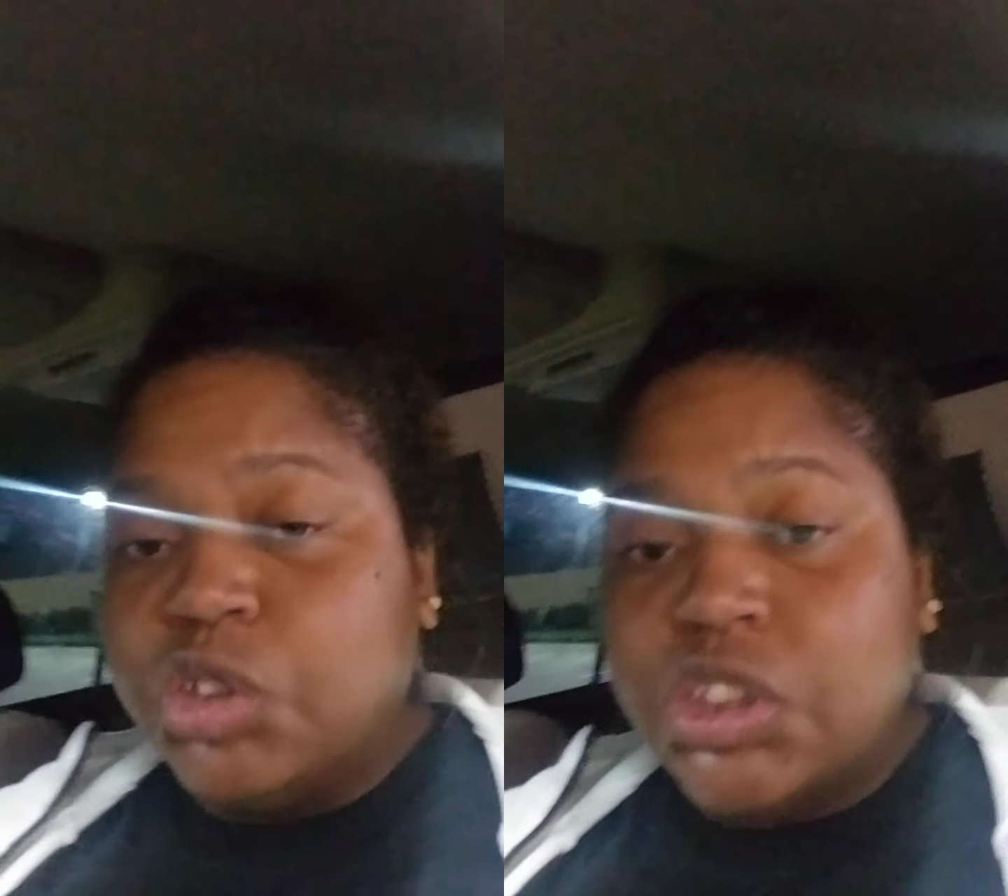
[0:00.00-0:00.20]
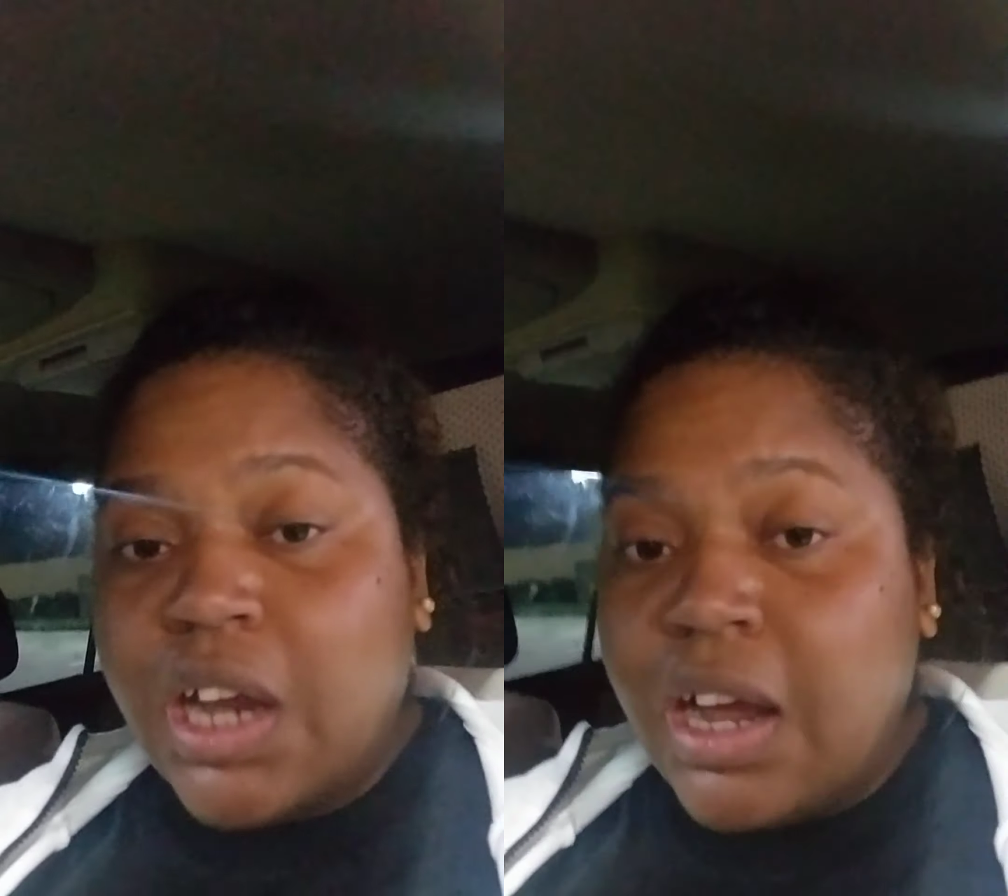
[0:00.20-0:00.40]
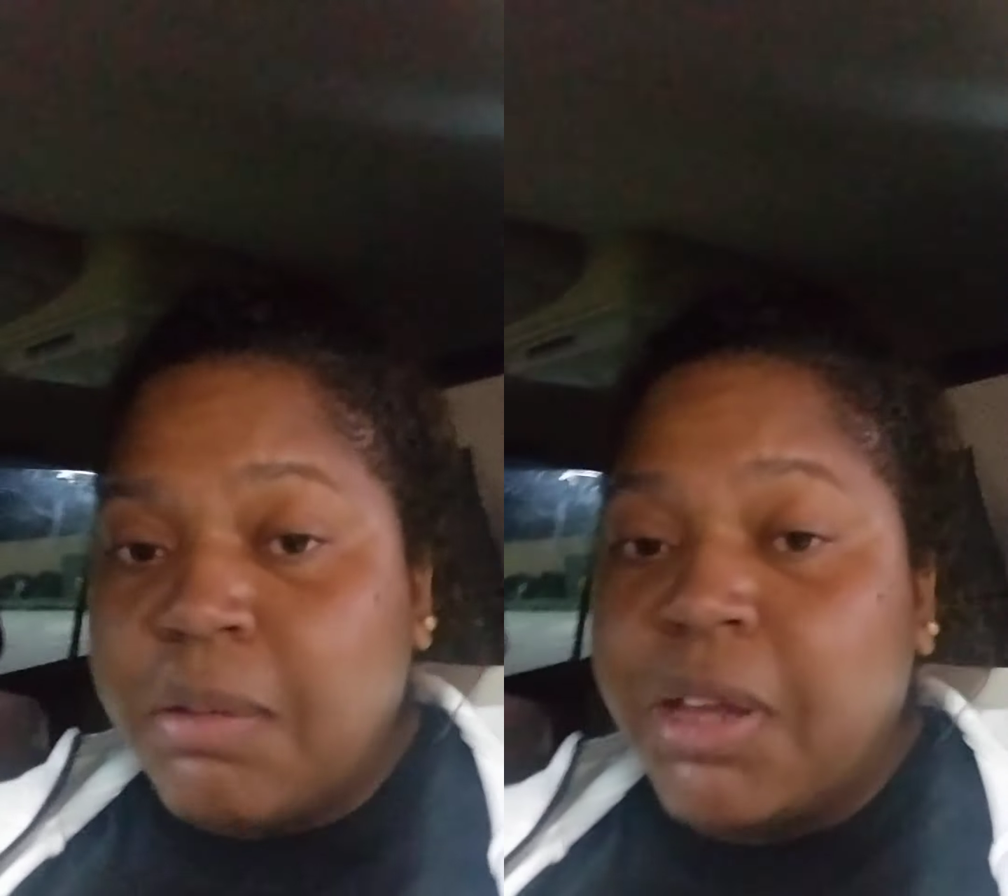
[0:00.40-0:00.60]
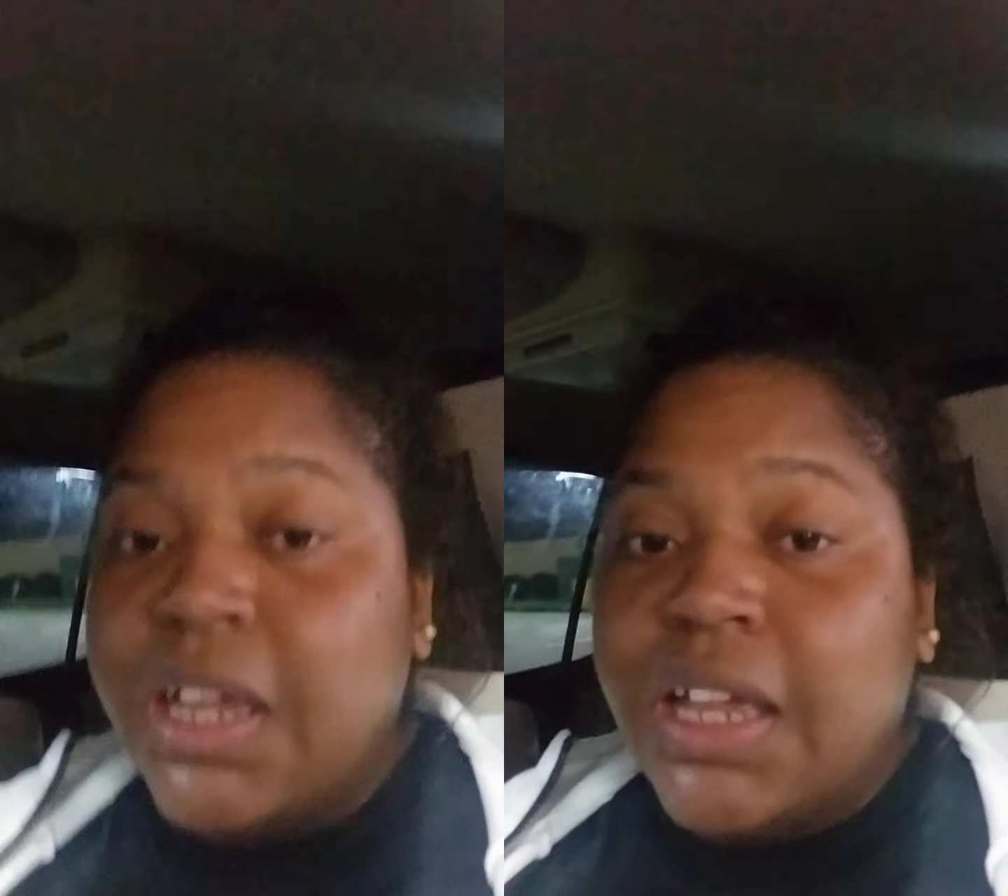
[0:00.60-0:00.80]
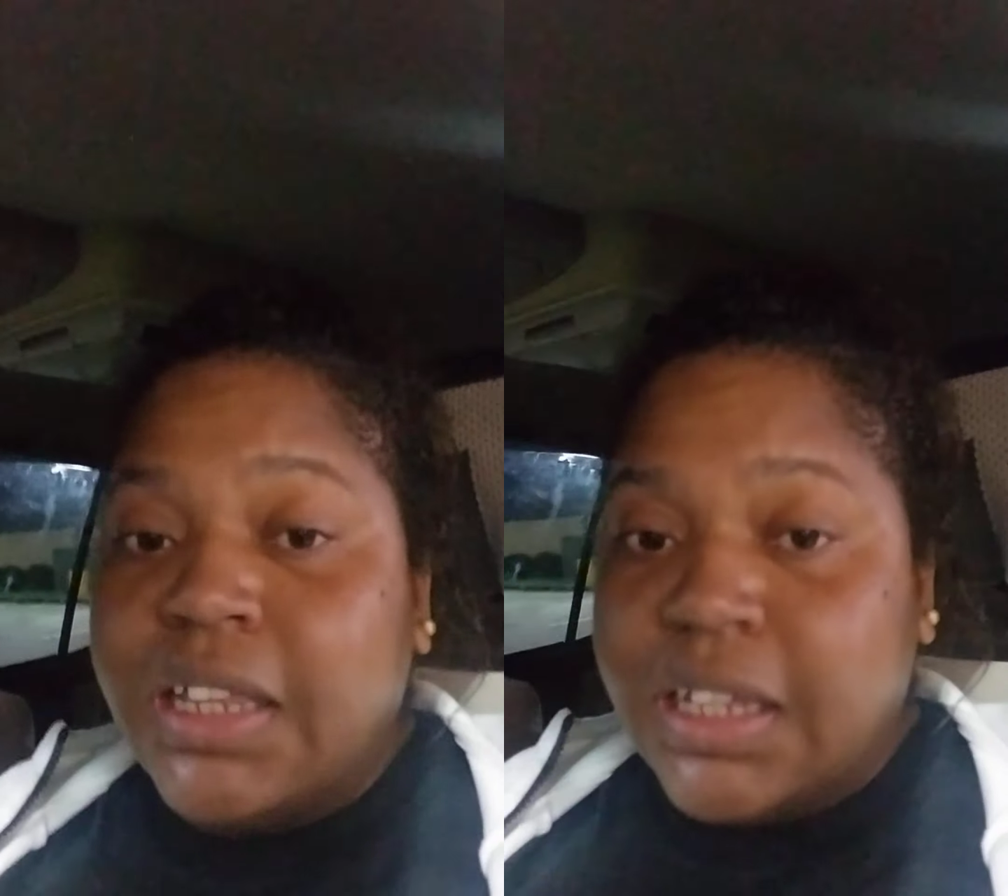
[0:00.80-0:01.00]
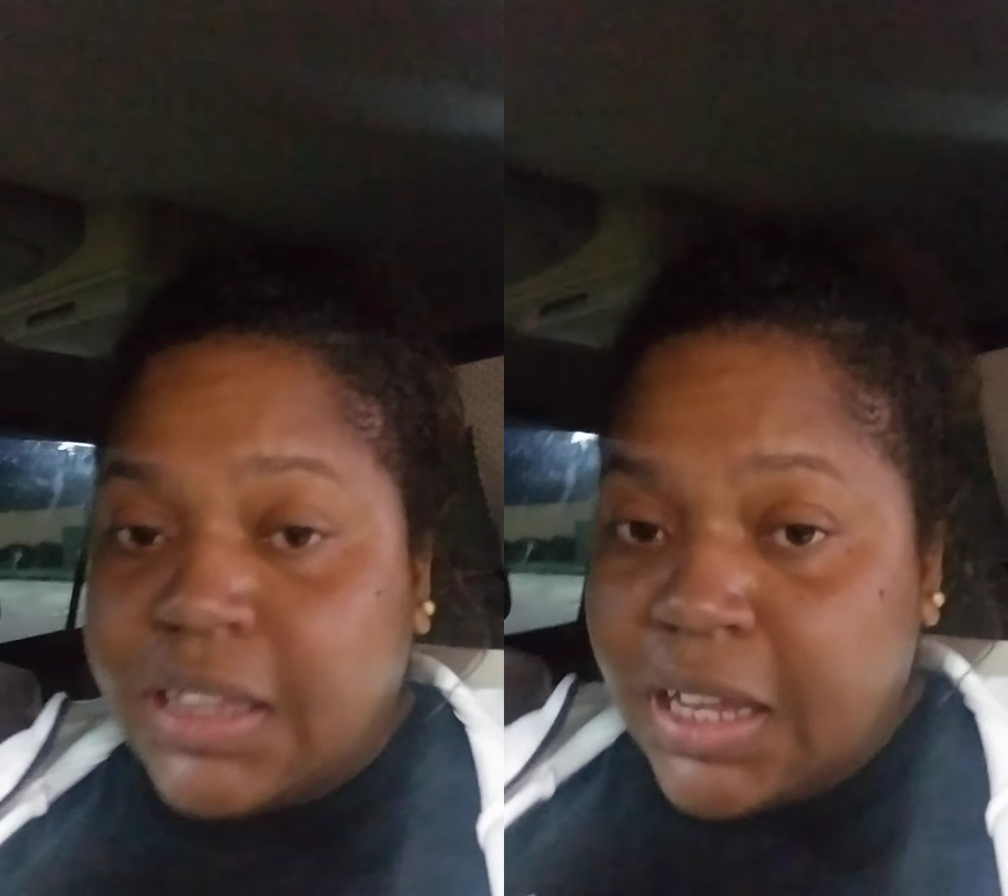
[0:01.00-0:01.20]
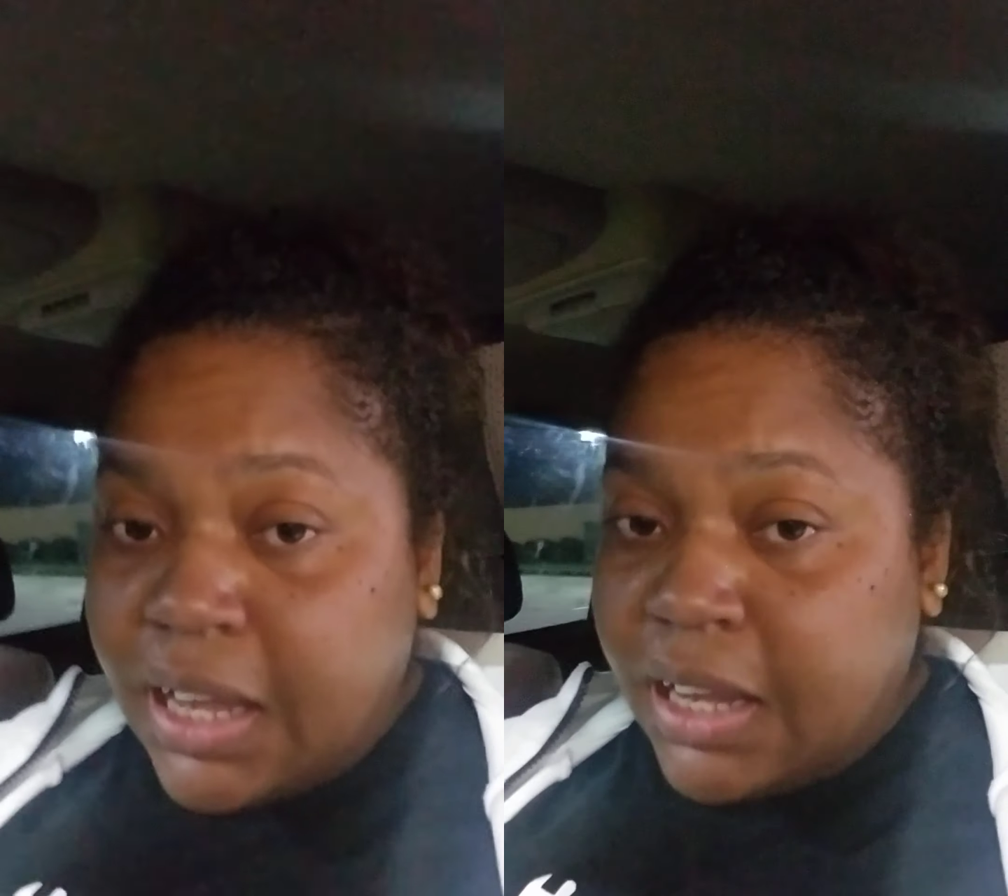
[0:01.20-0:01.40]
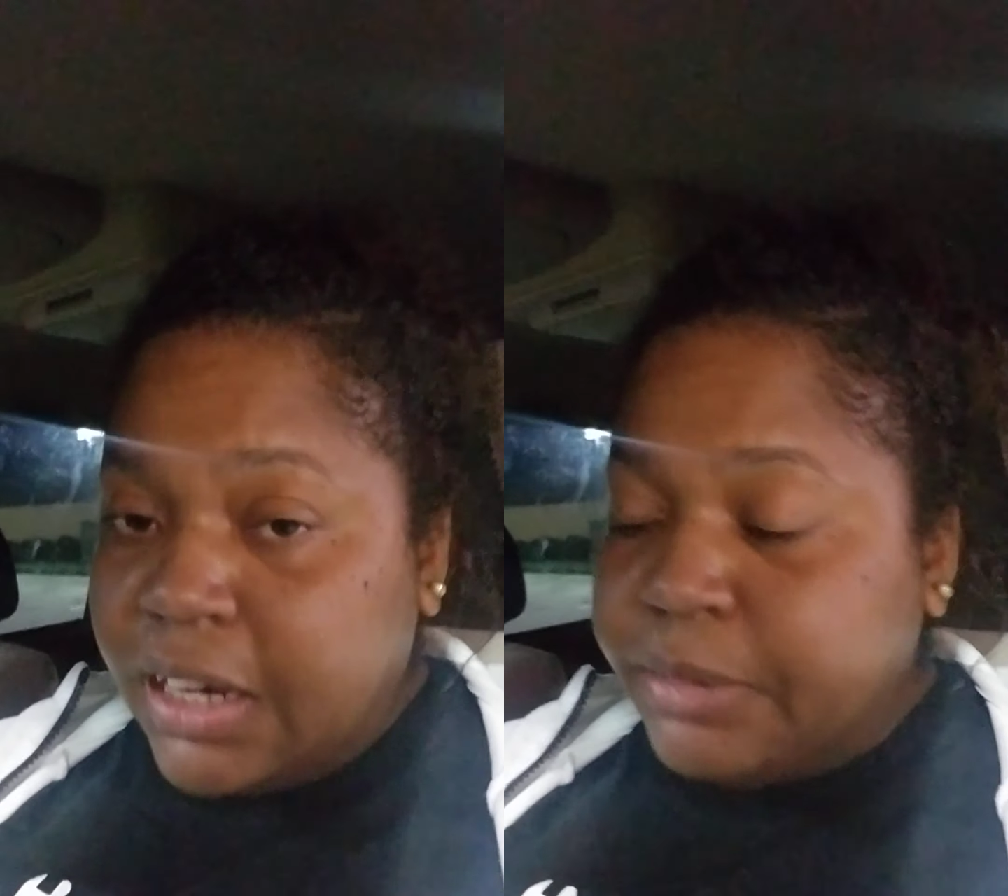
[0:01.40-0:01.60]
job that they
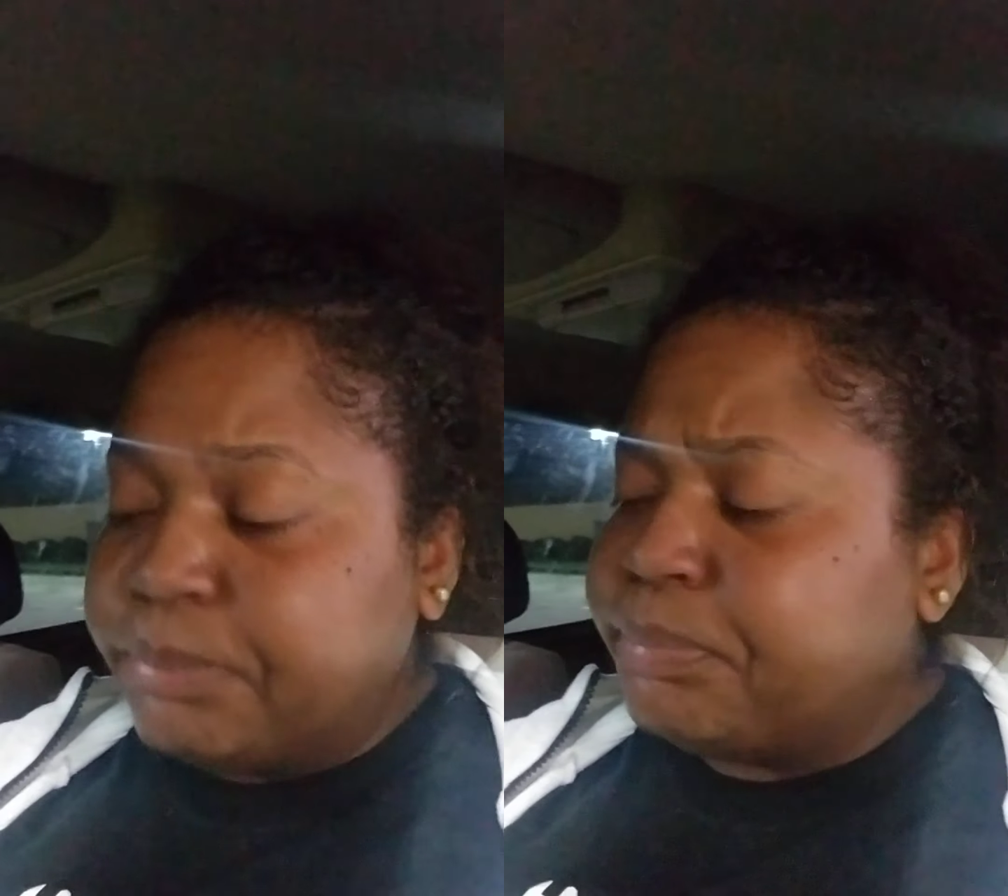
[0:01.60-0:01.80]
hate.